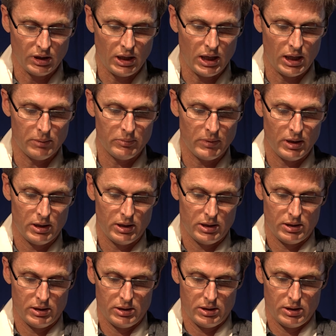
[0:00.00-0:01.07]
And
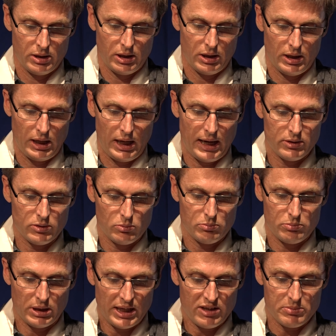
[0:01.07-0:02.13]

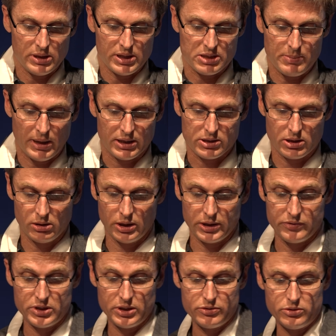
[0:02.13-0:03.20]
believe me, this makes a lot
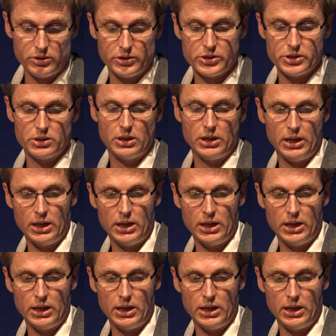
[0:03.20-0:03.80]
of difference.